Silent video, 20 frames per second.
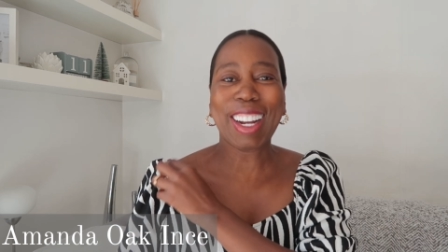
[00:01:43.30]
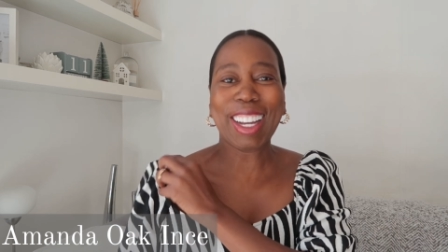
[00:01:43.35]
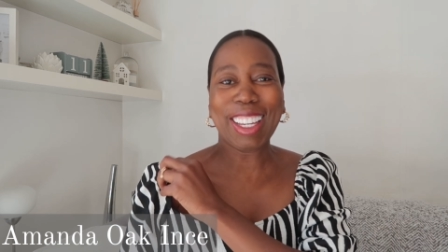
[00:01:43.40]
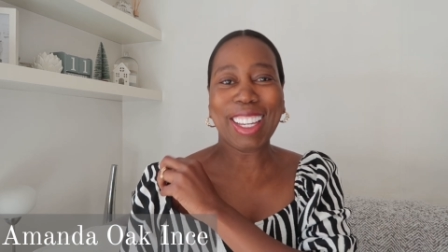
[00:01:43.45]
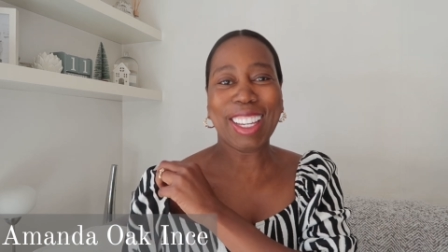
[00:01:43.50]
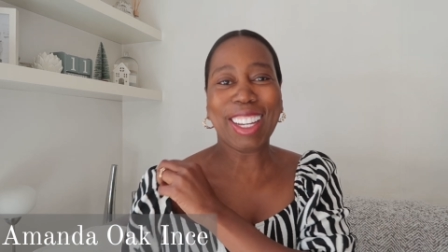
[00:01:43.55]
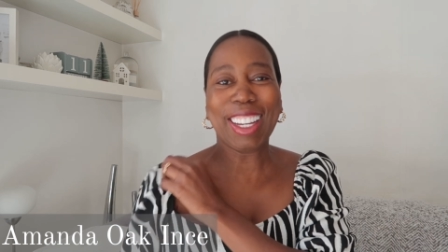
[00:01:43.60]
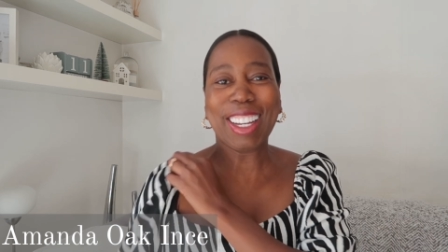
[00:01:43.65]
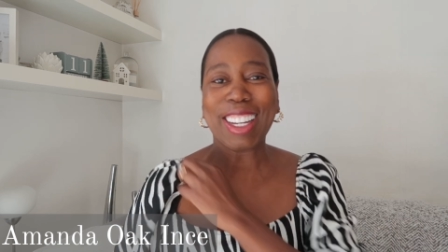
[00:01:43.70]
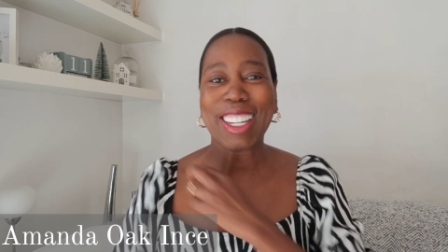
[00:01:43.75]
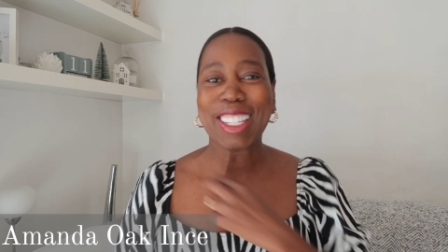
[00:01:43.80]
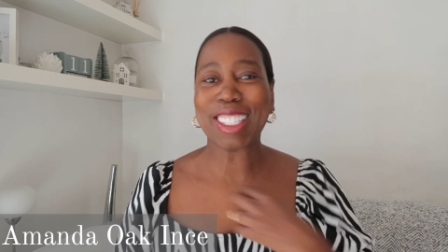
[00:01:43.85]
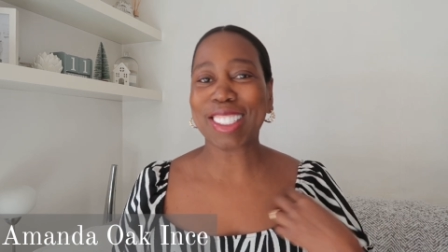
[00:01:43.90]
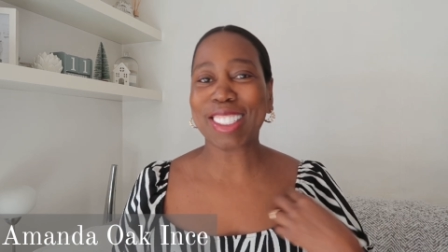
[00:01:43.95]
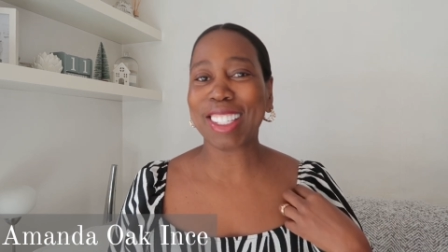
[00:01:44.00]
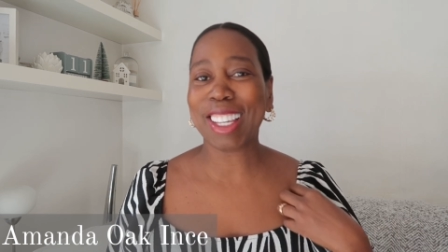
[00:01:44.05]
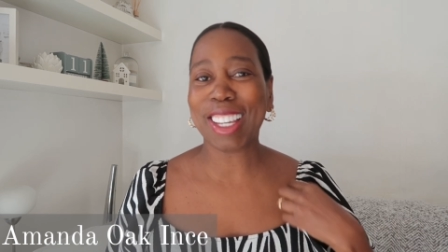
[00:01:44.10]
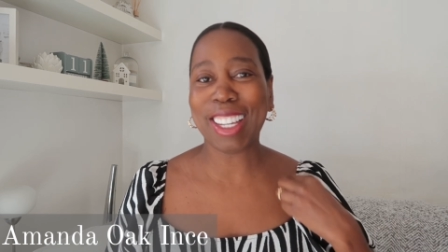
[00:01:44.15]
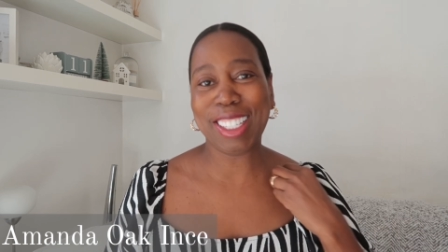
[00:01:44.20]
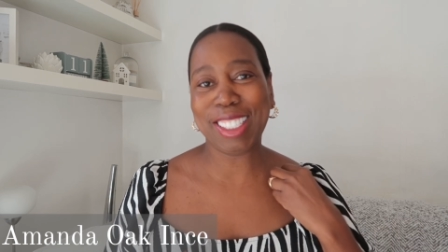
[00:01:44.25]
right
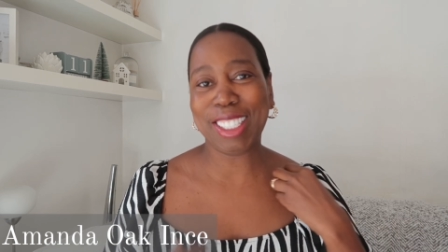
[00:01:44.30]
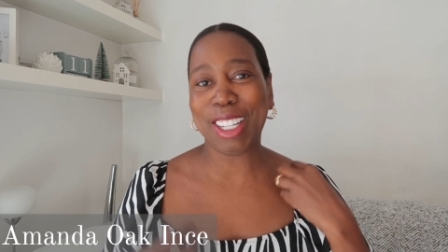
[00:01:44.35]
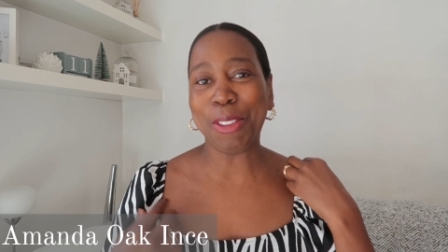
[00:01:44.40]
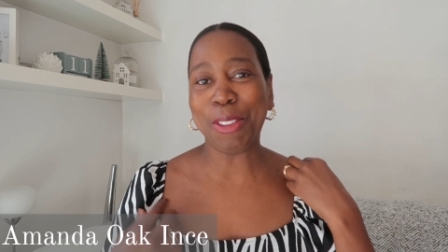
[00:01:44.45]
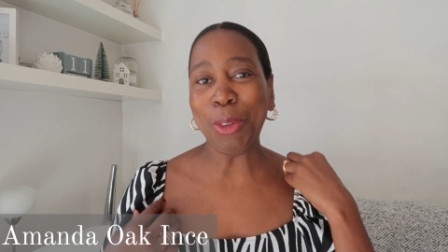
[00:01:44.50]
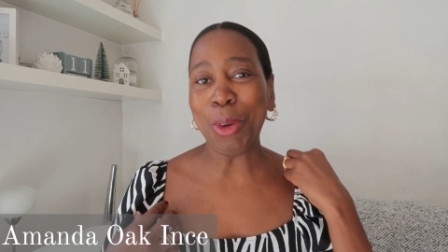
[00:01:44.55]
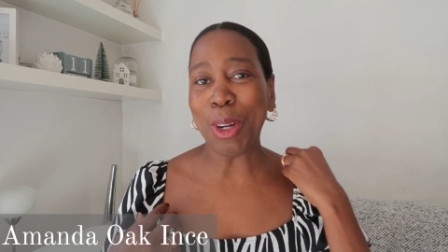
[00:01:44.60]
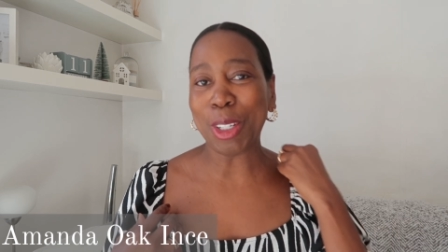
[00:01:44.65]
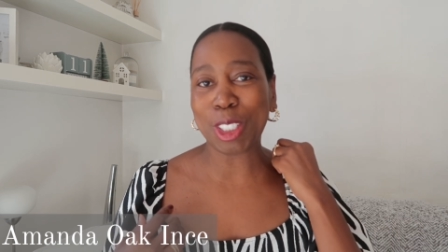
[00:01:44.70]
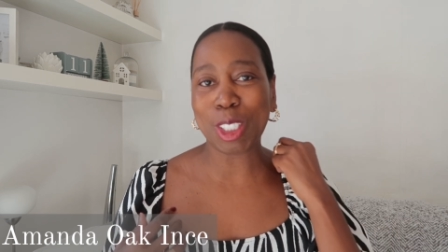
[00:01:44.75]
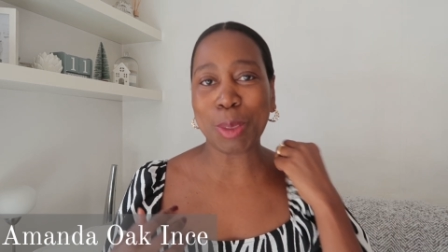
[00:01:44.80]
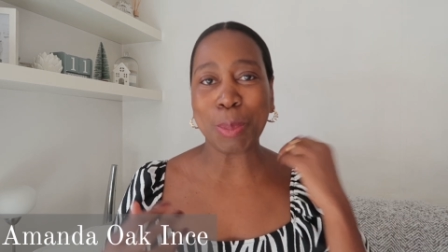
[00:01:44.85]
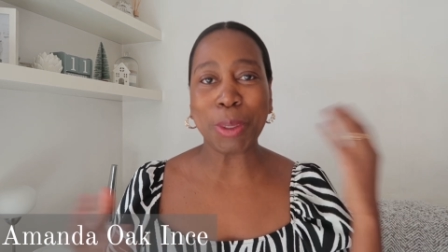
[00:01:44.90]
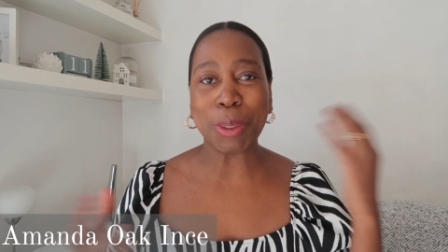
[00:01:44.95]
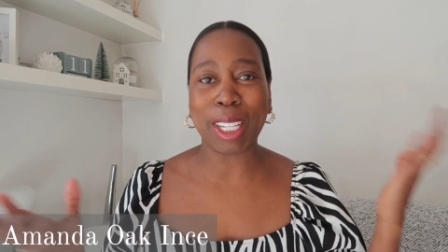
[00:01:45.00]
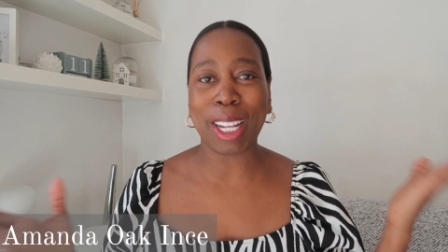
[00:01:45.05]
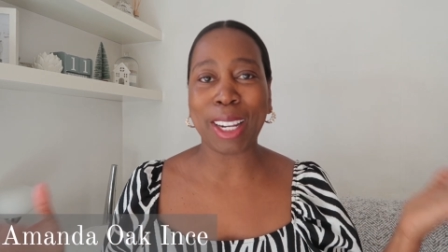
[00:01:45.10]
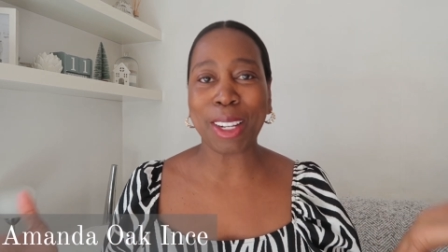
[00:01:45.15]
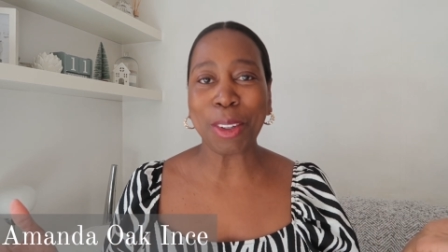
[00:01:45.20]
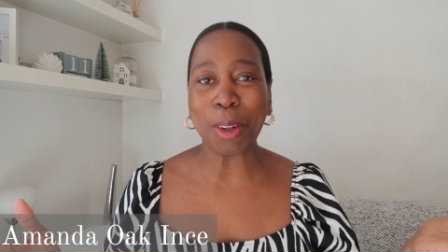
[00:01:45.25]
guys, yes, I thought I'd just
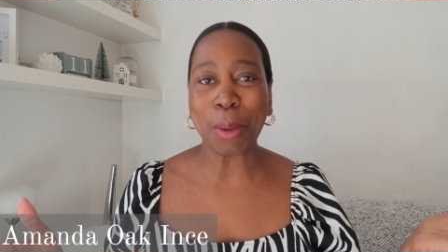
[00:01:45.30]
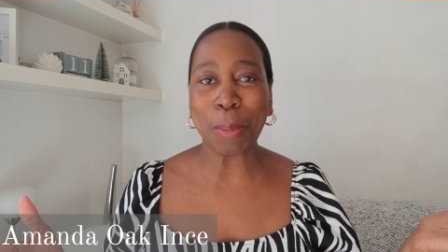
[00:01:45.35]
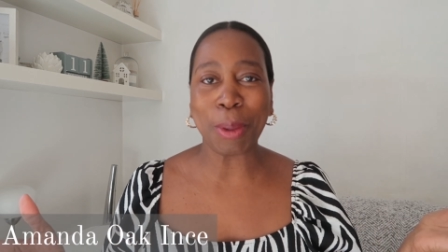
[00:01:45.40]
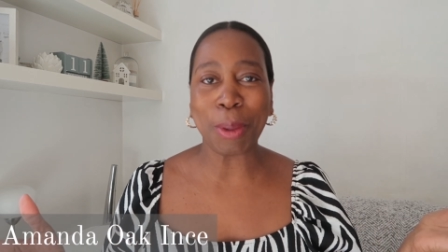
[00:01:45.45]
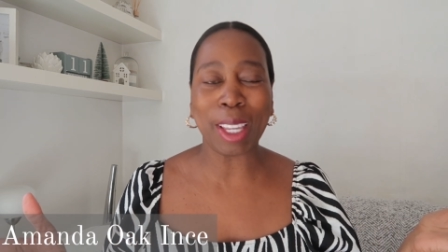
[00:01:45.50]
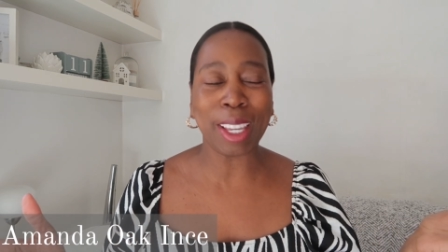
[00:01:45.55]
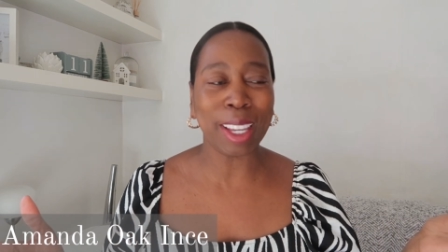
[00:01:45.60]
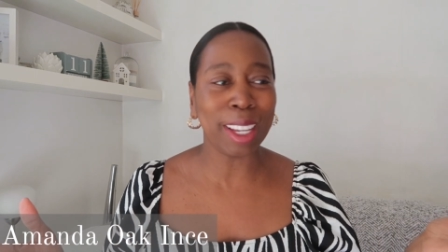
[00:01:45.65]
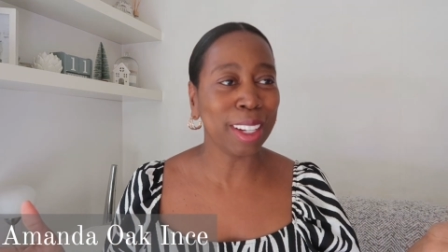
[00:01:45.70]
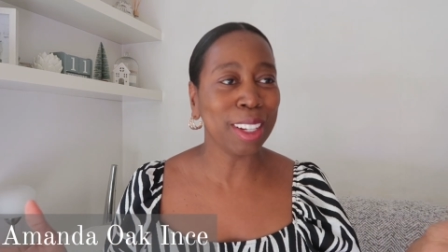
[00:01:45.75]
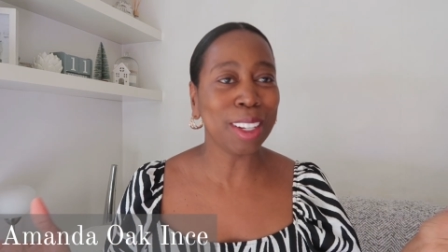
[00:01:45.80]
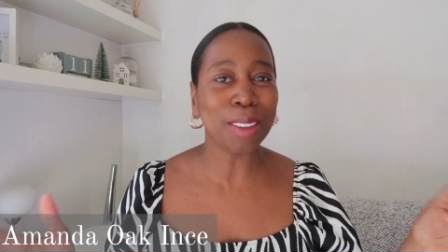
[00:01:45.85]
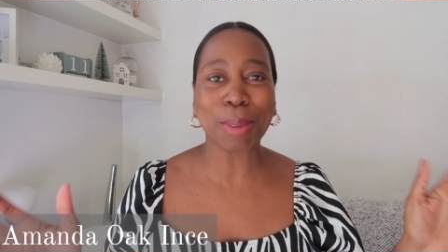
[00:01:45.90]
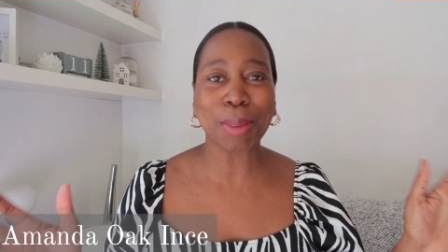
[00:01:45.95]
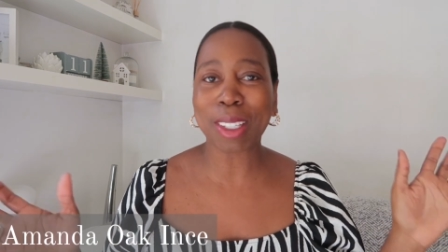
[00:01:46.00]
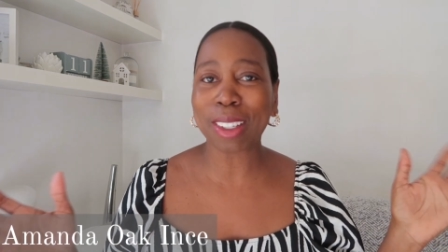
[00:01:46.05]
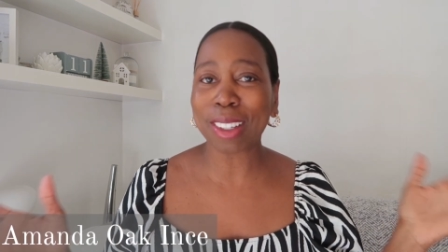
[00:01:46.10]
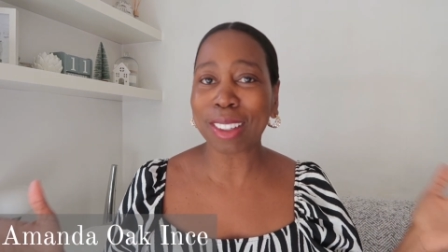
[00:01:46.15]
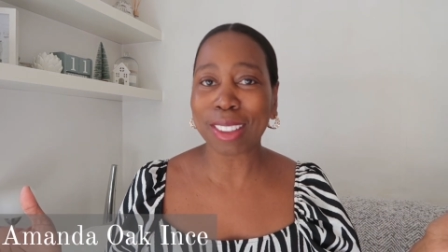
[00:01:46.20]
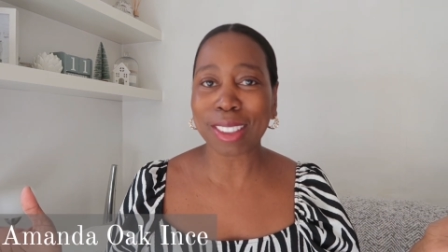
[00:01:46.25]
put that little bit in
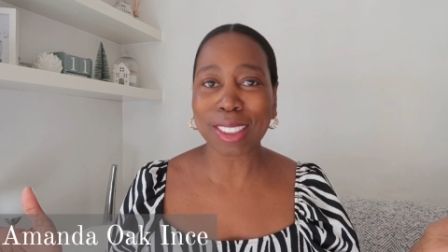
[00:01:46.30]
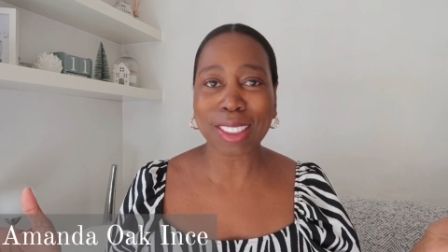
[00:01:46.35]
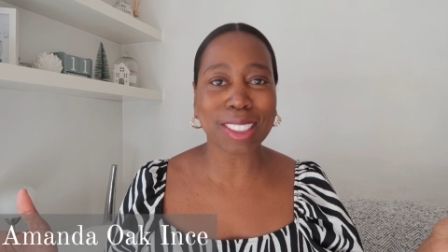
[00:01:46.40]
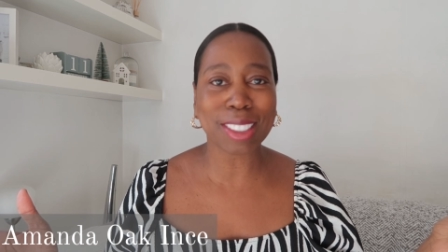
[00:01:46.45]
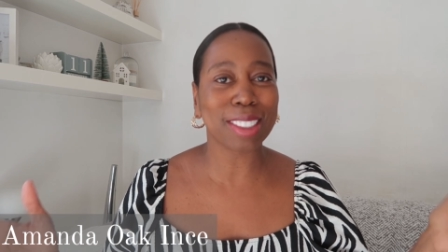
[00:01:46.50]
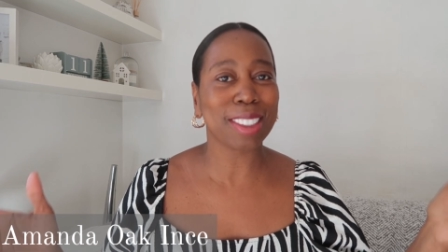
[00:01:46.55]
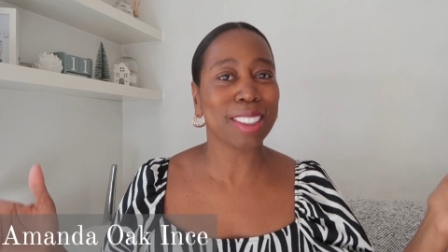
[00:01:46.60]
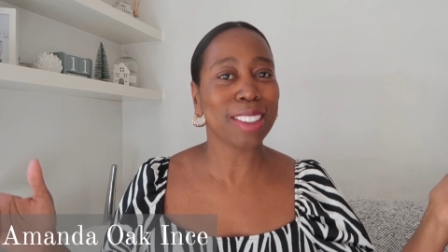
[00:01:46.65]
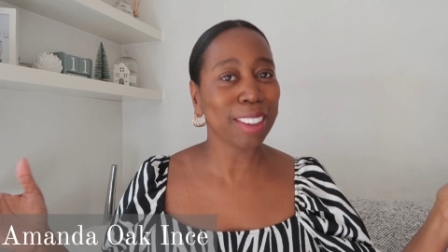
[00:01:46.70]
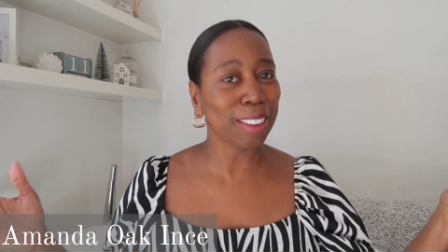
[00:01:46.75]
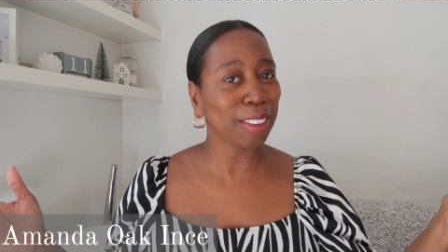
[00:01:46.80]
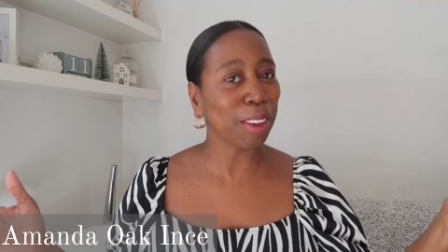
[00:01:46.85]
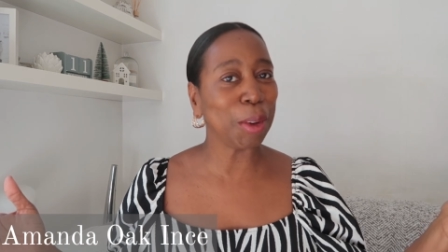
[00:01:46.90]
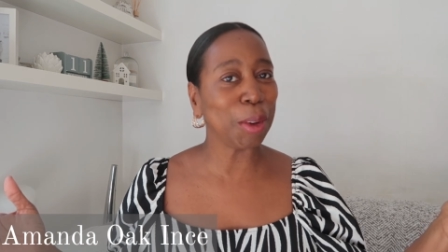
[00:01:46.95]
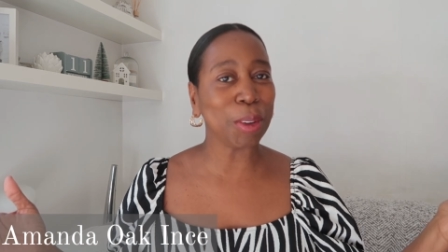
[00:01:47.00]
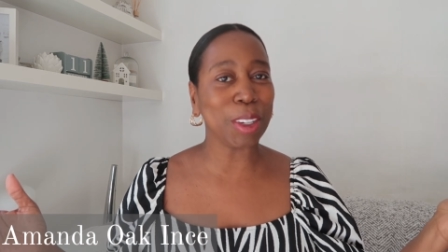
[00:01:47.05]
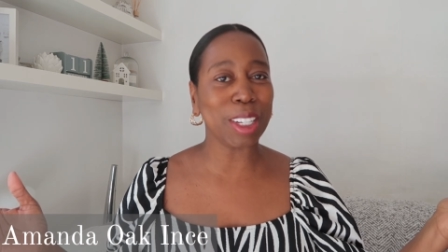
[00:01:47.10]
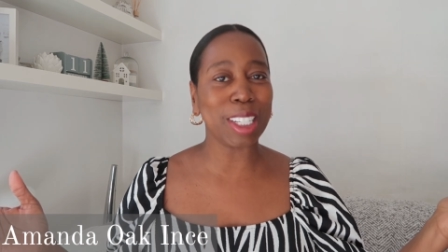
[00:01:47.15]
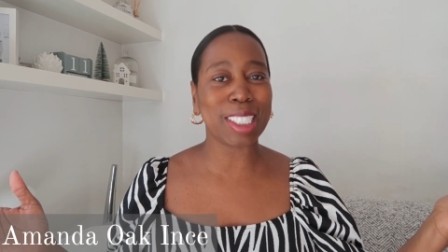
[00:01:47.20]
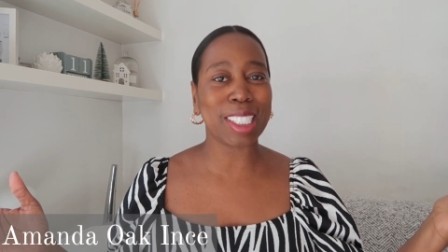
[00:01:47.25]
because little
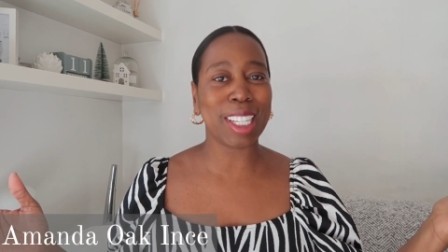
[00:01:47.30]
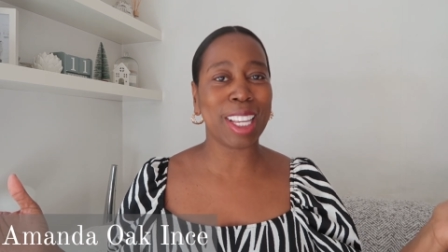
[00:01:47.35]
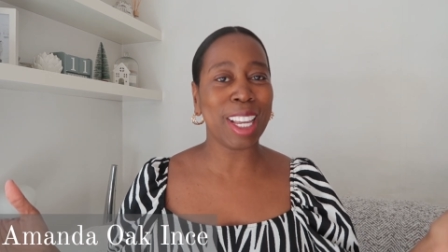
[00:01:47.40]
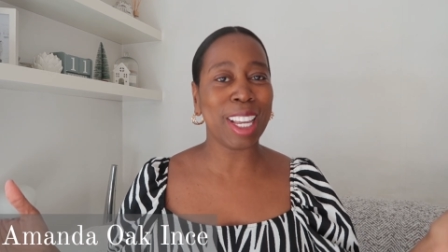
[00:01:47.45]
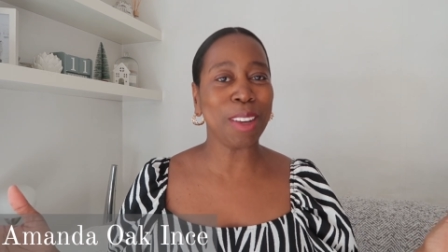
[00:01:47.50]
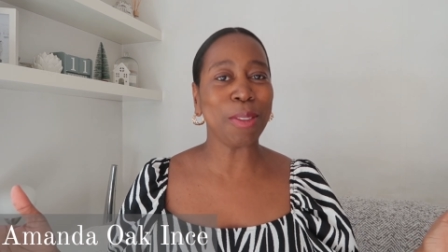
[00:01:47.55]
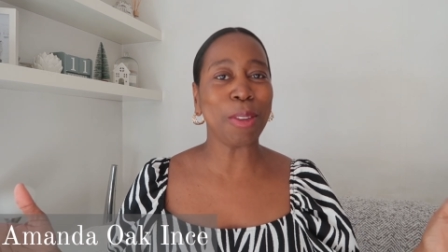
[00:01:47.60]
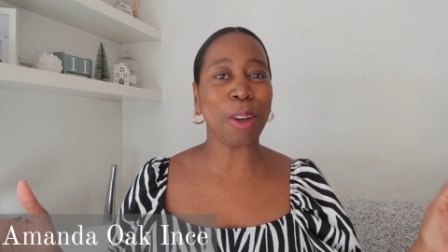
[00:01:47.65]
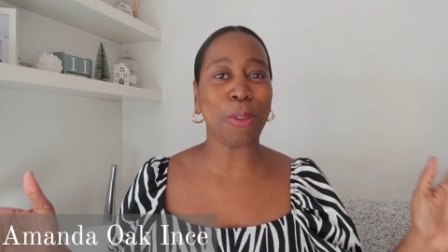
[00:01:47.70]
Oakley's here.